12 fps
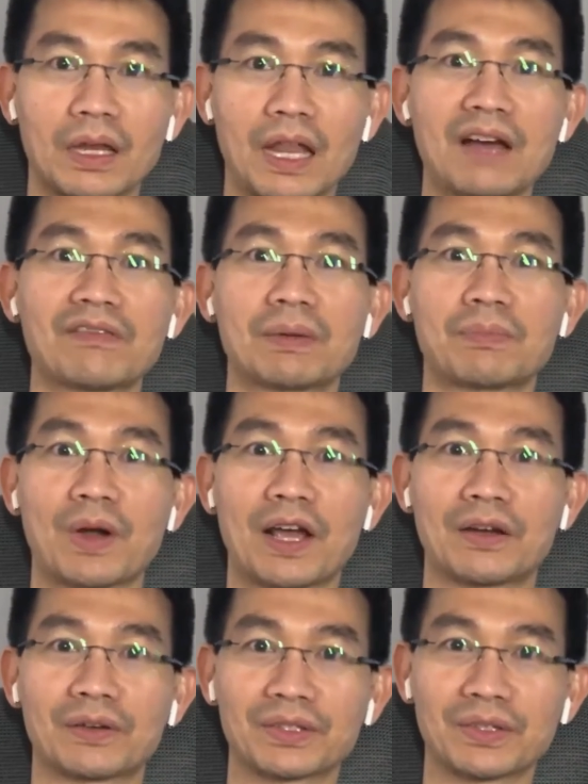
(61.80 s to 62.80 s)
Lava
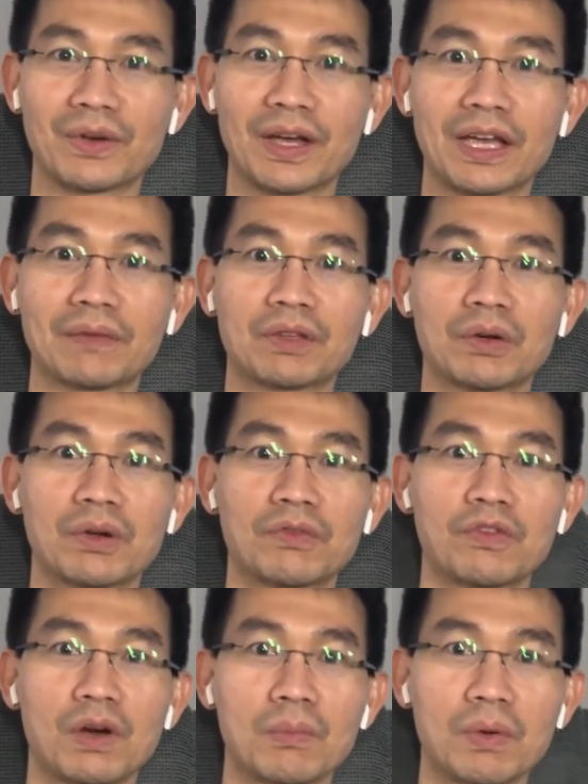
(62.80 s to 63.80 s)
Brown. So I have
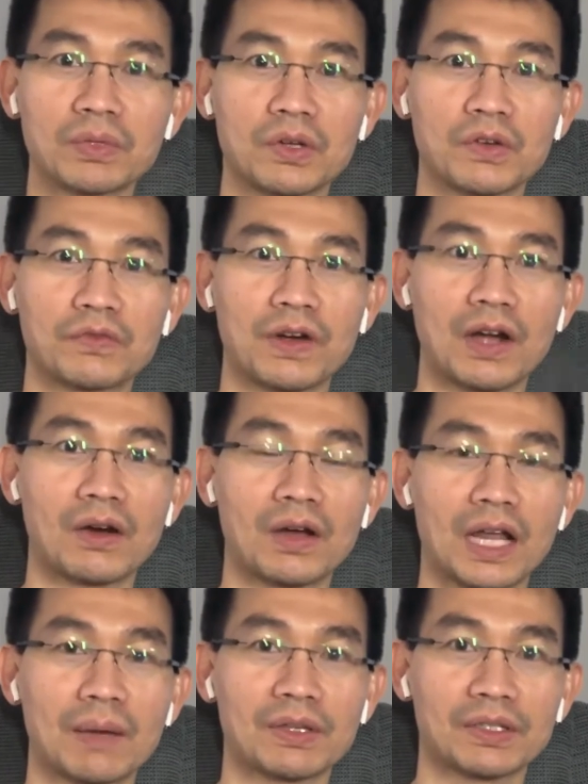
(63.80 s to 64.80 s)
total four so far
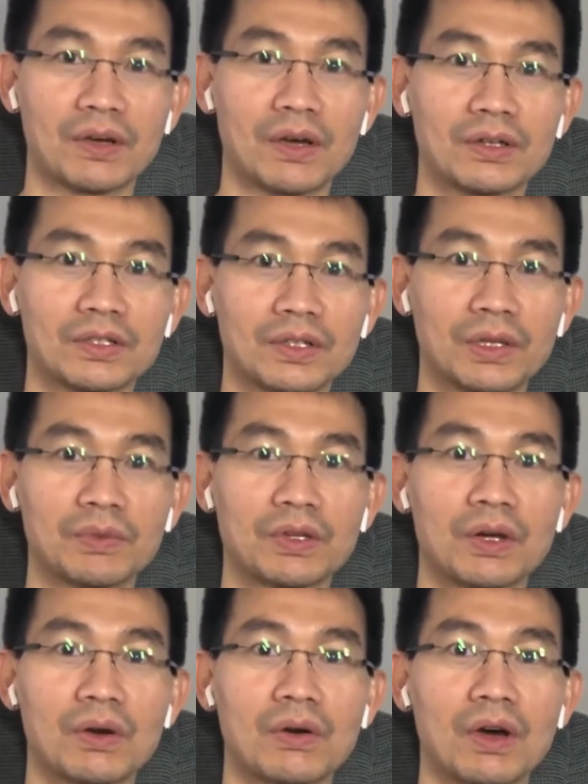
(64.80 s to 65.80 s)
on Amazon. So if
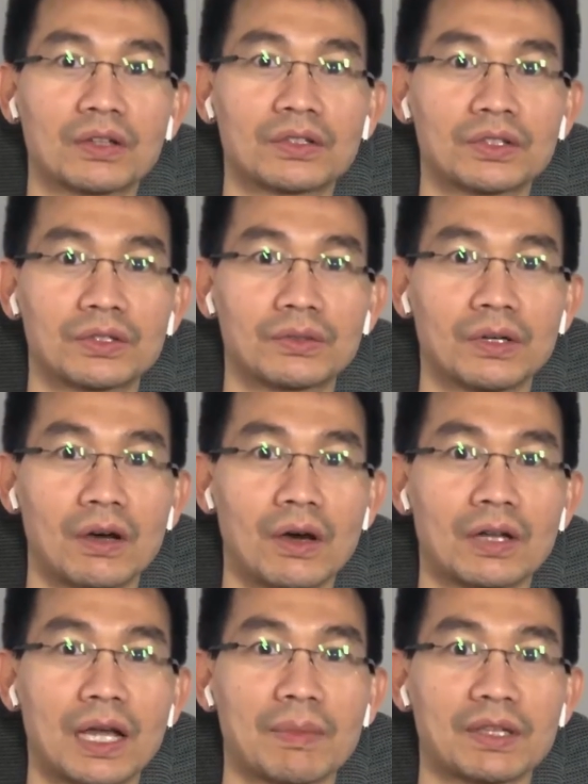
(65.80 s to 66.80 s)
you go on to uh,
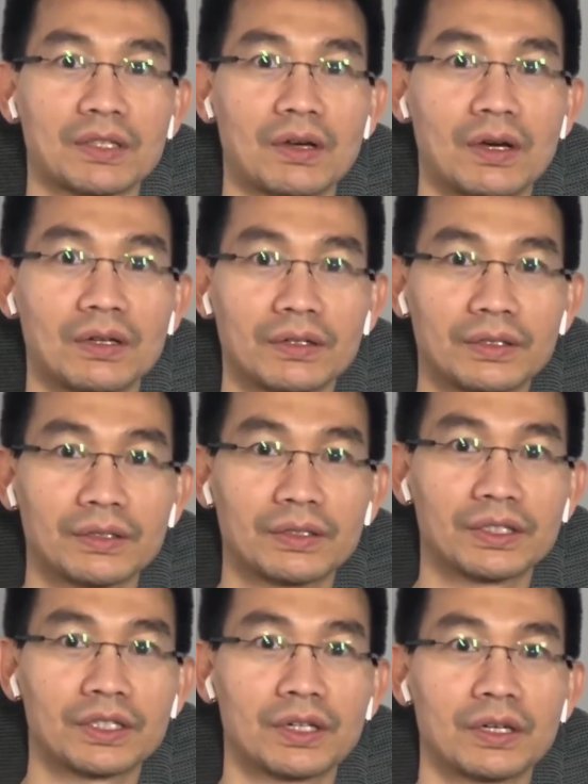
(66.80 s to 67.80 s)
on Amazon,
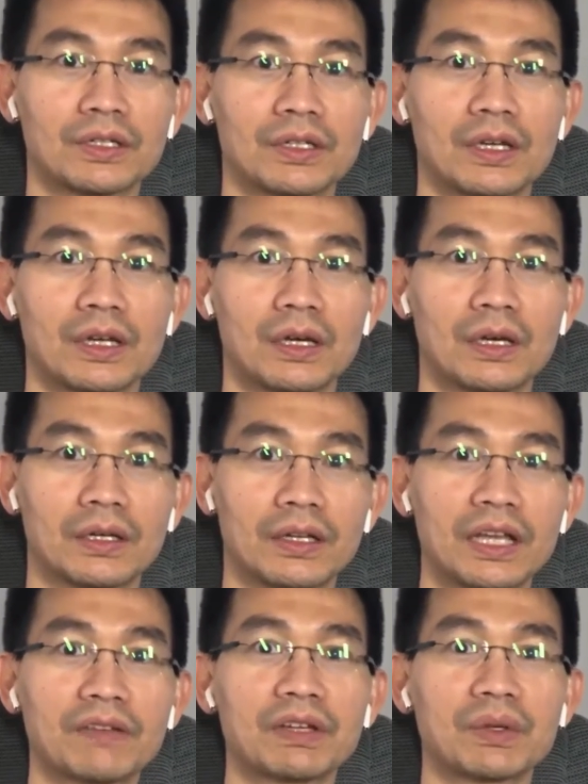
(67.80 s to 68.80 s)
search uh,
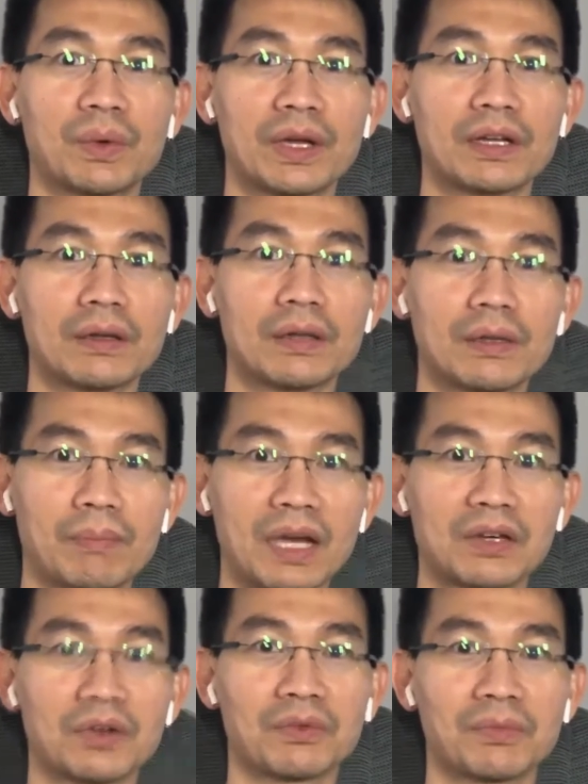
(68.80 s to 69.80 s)
David Nguyen
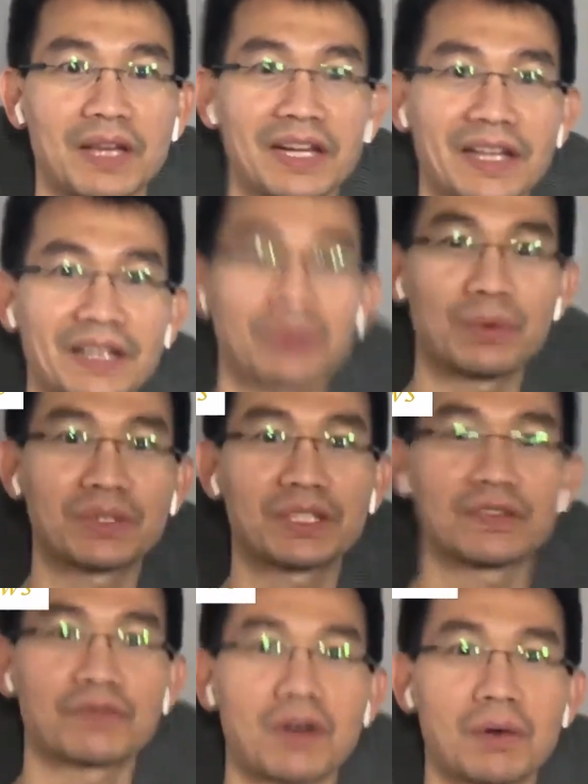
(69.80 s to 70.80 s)
microblading, you will
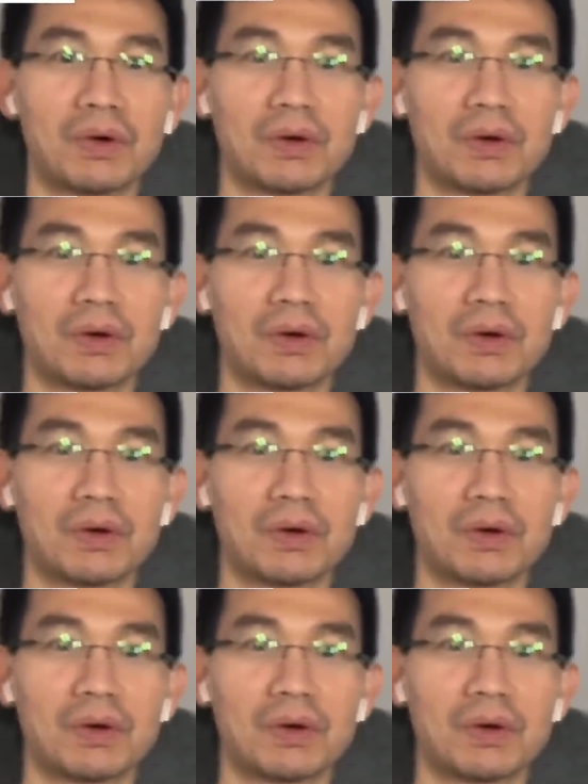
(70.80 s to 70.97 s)
see four